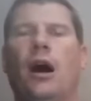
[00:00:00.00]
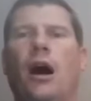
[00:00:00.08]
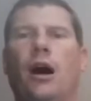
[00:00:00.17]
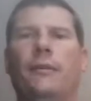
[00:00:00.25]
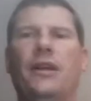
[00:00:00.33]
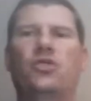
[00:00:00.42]

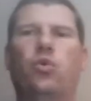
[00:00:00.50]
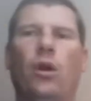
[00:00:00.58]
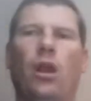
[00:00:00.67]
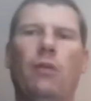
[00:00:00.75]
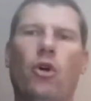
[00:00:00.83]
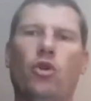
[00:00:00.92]
It's one
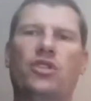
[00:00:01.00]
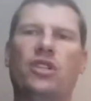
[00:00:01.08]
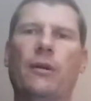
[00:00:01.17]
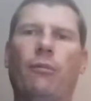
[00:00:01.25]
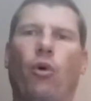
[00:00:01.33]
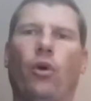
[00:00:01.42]
of the most
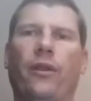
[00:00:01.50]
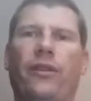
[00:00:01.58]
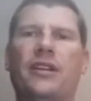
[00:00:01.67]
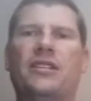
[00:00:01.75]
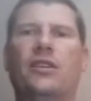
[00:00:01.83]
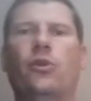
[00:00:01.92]
important
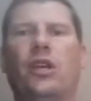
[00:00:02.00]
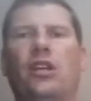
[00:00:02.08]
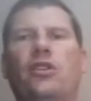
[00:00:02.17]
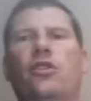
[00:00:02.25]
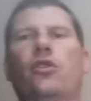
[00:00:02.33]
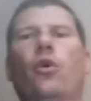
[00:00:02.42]
things that we
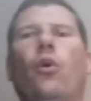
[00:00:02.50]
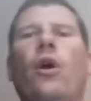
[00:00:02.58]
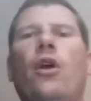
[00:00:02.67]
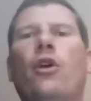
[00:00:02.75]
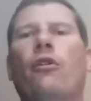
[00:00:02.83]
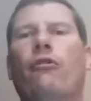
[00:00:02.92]
can do
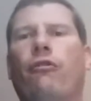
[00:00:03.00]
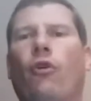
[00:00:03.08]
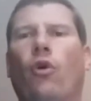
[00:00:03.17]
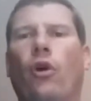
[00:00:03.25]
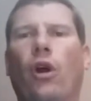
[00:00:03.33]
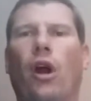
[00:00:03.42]

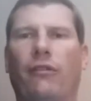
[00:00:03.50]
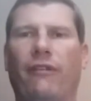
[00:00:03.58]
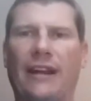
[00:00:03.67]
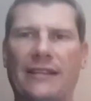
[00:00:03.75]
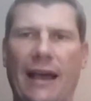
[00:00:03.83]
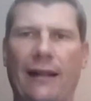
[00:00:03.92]
for our
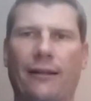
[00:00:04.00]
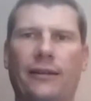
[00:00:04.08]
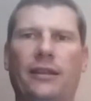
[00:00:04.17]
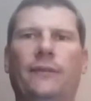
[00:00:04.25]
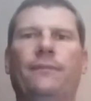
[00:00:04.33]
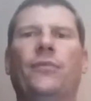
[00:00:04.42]

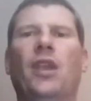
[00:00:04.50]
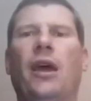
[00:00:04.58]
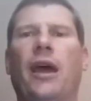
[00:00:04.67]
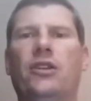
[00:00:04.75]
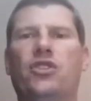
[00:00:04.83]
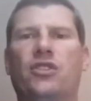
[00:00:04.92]
vitality
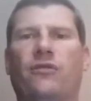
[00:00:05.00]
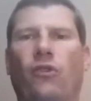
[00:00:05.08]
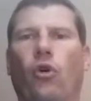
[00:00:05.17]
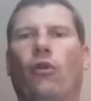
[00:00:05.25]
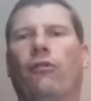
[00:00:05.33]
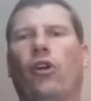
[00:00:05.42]
and just
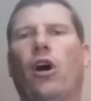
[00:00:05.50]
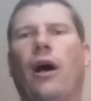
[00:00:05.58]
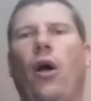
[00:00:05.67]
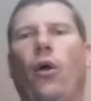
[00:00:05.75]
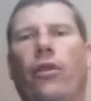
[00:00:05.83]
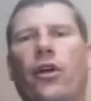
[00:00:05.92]
for overall
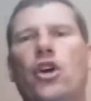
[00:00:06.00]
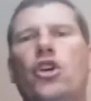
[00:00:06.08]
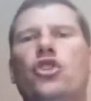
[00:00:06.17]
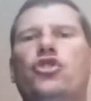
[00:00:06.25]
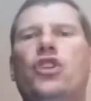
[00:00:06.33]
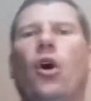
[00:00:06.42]
health.
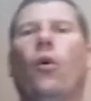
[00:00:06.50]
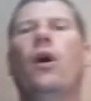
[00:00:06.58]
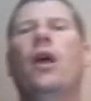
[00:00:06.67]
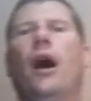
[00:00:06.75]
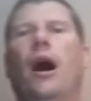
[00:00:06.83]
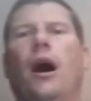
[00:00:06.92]
So
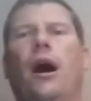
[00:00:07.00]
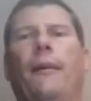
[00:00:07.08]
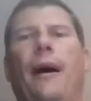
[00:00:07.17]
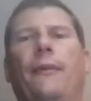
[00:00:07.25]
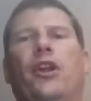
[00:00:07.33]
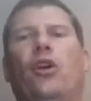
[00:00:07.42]

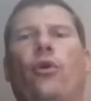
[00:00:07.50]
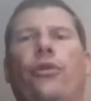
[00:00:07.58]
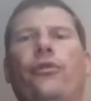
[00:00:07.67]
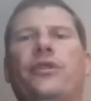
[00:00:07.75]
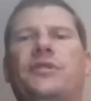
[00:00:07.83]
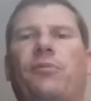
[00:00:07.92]
I'm going to go
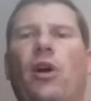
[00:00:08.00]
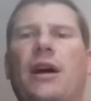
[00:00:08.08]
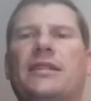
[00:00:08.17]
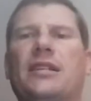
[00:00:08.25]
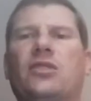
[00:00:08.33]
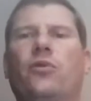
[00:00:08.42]
through this
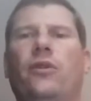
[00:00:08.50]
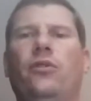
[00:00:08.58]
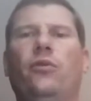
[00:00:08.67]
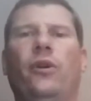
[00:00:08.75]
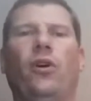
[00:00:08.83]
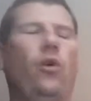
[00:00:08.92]
process with
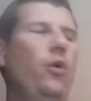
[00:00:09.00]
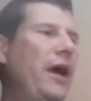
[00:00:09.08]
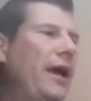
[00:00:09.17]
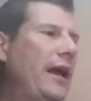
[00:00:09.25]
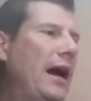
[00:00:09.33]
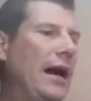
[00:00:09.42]
you real
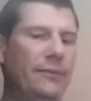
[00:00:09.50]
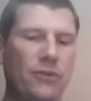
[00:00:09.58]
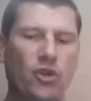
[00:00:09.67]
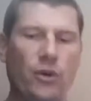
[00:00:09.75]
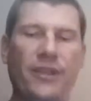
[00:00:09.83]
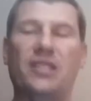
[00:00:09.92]
quick. I'm
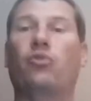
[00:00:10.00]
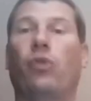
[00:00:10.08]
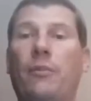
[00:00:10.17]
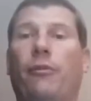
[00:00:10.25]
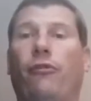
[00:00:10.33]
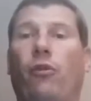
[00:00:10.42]
doing this
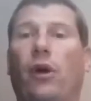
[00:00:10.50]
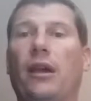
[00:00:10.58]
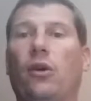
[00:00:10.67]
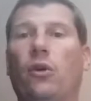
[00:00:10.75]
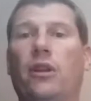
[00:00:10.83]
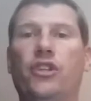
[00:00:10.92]
right before I
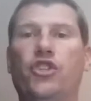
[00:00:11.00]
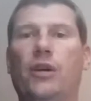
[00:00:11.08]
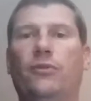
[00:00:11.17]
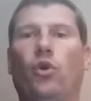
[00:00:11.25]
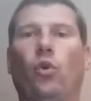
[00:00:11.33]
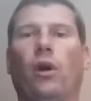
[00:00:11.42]
go to the
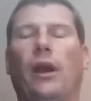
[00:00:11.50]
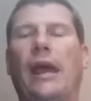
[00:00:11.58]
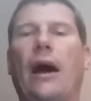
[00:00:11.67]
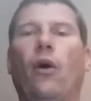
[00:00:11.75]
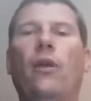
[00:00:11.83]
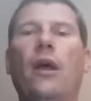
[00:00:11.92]
gym to work
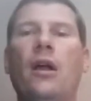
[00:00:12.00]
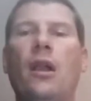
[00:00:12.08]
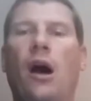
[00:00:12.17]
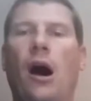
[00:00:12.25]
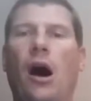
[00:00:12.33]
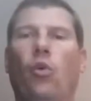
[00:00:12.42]
out.
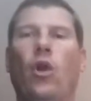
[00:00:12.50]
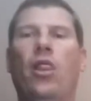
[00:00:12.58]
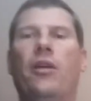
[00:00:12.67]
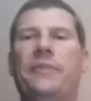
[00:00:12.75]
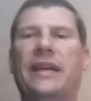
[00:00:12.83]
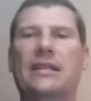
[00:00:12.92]
One of
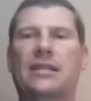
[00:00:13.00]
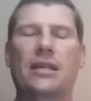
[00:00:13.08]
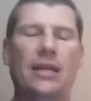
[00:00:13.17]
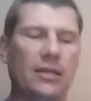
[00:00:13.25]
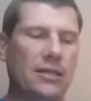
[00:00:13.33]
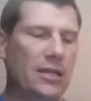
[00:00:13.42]
the biggest
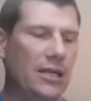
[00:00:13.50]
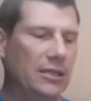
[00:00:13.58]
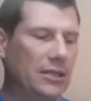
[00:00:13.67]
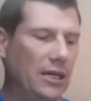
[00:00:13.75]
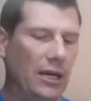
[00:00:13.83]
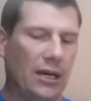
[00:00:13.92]
things
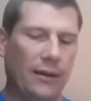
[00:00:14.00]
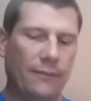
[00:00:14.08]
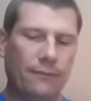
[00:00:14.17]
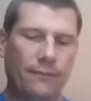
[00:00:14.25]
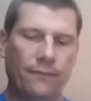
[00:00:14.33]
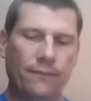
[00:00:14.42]
that
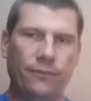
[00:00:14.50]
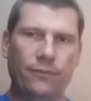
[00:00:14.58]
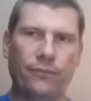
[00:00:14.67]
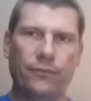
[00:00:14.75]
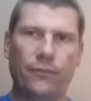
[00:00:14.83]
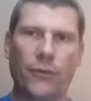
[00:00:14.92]

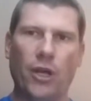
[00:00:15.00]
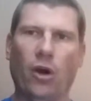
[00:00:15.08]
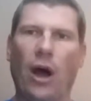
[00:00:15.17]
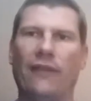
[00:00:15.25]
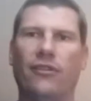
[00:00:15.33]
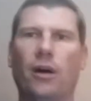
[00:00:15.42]

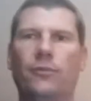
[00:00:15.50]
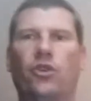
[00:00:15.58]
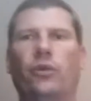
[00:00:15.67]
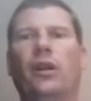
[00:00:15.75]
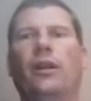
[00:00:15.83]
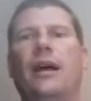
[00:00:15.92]
I've come
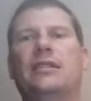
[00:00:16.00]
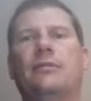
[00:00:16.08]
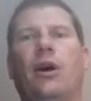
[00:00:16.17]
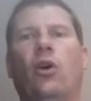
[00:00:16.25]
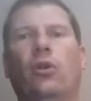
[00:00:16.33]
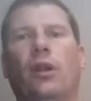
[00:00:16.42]
to realize in
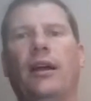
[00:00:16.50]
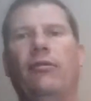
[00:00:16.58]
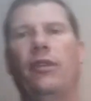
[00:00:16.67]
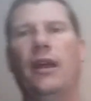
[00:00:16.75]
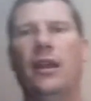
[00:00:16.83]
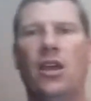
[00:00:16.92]
my own life
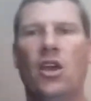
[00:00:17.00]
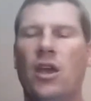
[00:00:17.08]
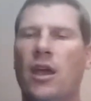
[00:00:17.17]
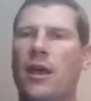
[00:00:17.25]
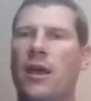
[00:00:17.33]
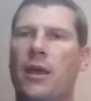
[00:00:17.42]
that
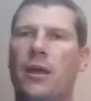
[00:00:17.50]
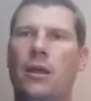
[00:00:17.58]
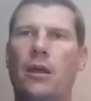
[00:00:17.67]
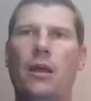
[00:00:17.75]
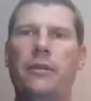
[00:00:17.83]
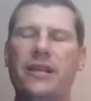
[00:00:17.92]

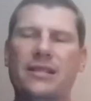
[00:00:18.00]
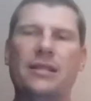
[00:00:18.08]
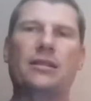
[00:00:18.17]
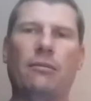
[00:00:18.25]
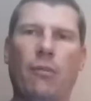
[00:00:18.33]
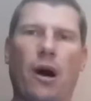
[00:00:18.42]
this
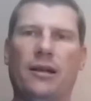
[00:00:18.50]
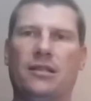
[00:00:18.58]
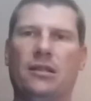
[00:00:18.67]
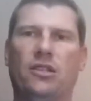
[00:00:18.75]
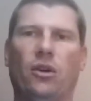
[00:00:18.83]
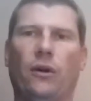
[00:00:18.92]
is a
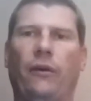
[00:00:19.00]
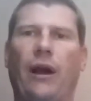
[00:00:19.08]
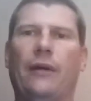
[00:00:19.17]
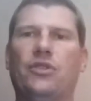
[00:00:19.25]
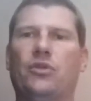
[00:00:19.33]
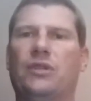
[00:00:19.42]
must. As Tony
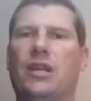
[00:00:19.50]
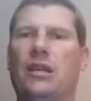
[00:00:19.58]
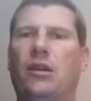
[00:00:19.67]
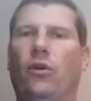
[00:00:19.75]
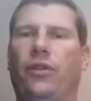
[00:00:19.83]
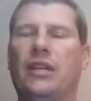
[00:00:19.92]
Robbins would say,
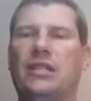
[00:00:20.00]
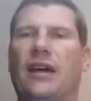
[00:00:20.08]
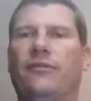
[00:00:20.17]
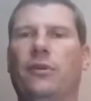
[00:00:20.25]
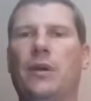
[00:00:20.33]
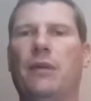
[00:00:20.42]
things
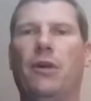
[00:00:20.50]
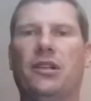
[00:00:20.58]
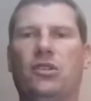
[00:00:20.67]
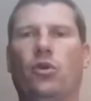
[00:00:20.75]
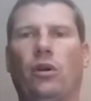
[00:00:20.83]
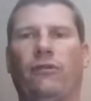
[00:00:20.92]
have to be a
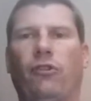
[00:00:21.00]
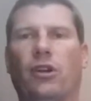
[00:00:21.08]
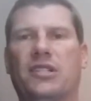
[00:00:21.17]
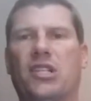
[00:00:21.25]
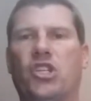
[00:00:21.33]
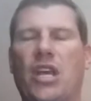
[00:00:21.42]
must in order for
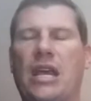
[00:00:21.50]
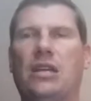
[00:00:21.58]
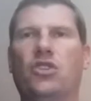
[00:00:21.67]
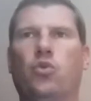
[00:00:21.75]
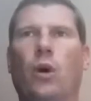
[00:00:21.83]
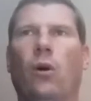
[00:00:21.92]
us to
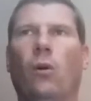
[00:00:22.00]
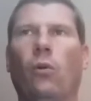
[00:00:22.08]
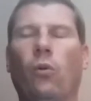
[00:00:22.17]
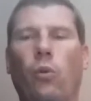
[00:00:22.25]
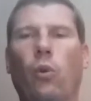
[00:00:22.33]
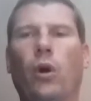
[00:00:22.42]
change.
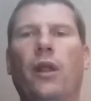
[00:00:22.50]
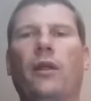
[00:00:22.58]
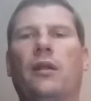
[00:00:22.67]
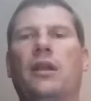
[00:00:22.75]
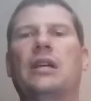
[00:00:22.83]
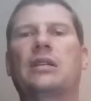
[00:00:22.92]
Well, one of
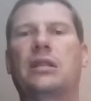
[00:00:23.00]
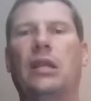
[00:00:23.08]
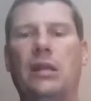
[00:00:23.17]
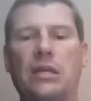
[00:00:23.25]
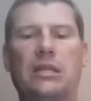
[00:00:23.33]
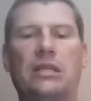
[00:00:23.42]
the things
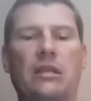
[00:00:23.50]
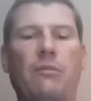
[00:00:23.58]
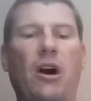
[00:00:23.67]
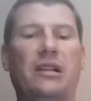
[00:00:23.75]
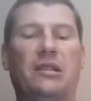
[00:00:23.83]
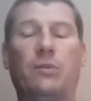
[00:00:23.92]
that this is a
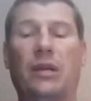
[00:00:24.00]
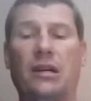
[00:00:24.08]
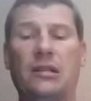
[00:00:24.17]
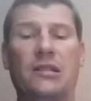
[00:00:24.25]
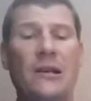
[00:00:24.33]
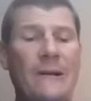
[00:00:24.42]
must,
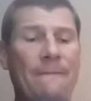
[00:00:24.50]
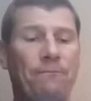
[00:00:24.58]
because